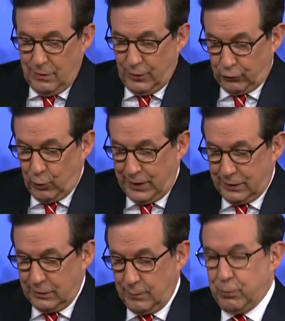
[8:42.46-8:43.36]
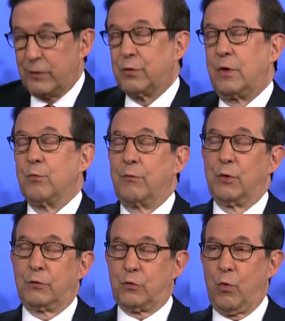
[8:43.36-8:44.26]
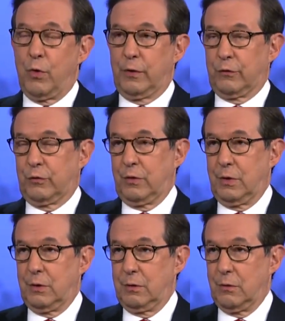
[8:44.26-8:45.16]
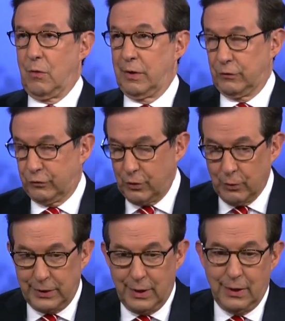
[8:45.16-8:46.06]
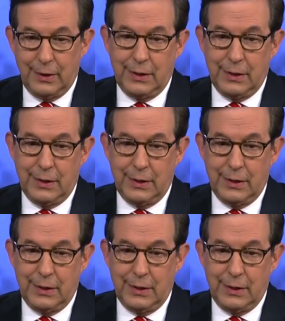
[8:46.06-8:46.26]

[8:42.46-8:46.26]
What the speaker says: This week, the president reversed course on Syria.